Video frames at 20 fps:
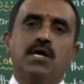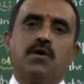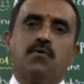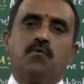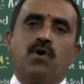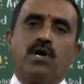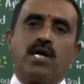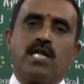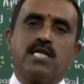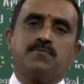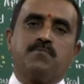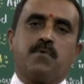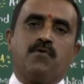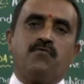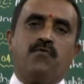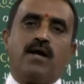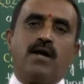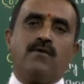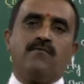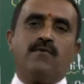what is
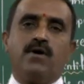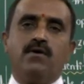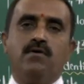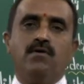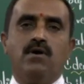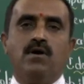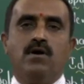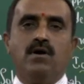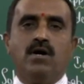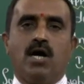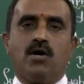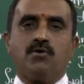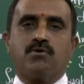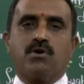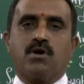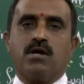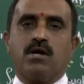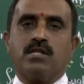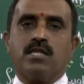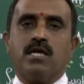profile view, how to
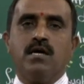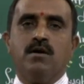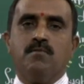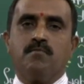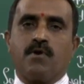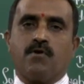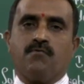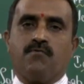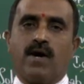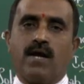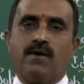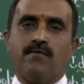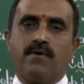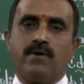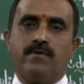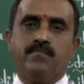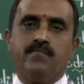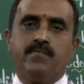draw the profile view.